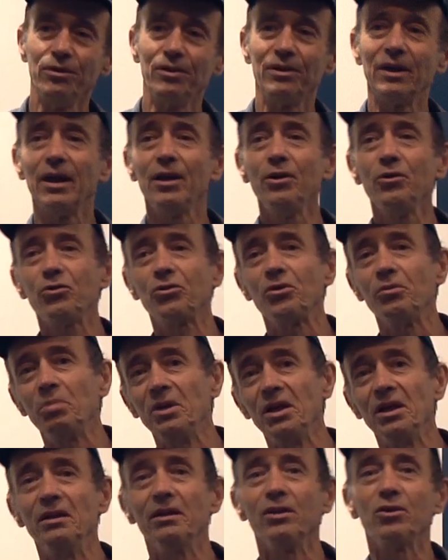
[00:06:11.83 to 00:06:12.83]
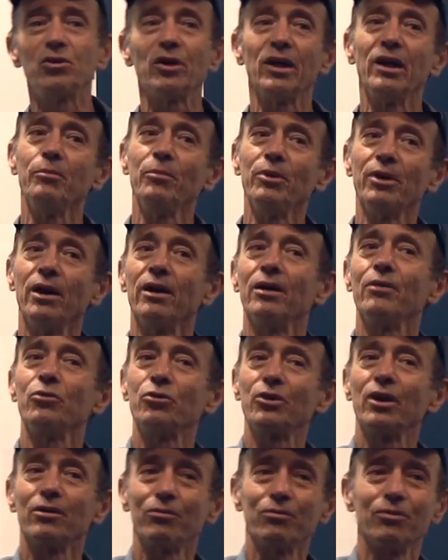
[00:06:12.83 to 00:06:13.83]
tends to be the same kind of
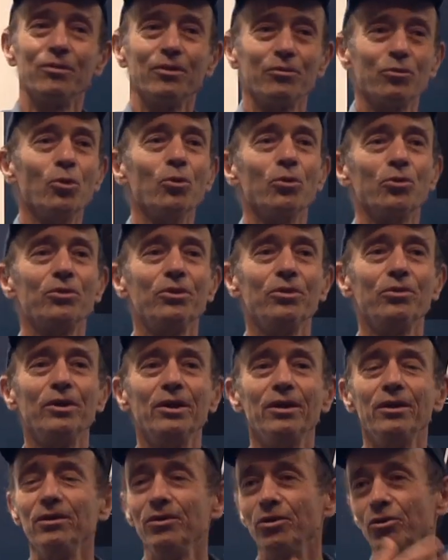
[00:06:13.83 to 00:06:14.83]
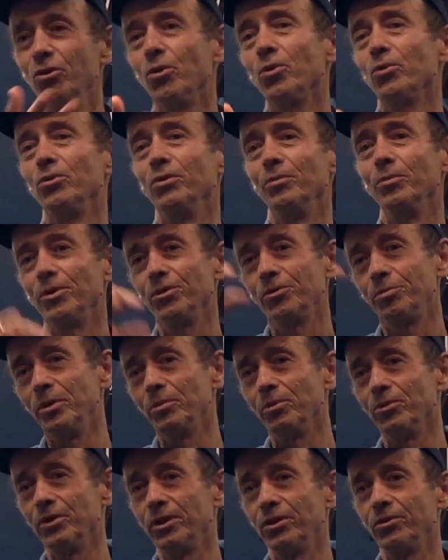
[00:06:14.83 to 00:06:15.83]
stuff, of course, that you need to talk to because
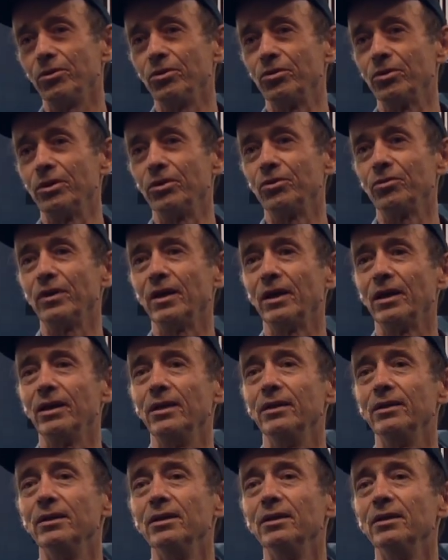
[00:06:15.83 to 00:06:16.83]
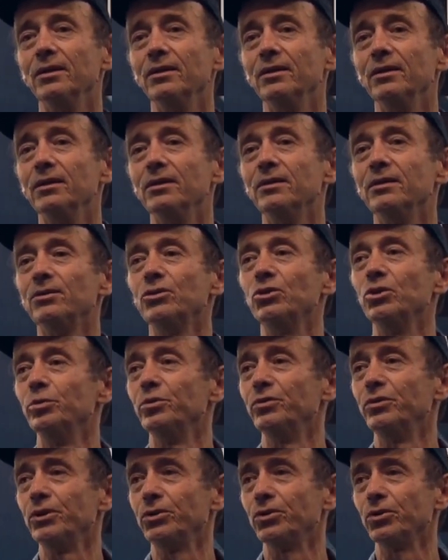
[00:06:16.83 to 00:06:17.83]
people's interest is fairly
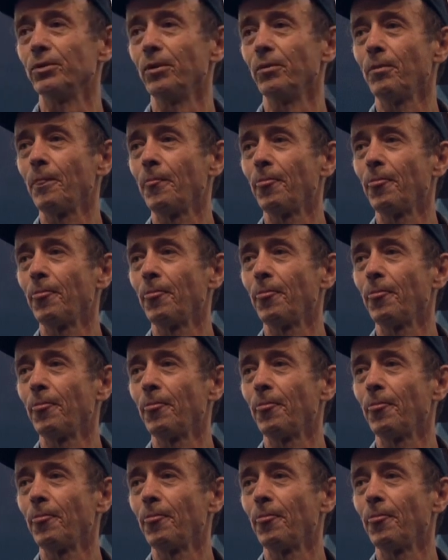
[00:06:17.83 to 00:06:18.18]
superficial.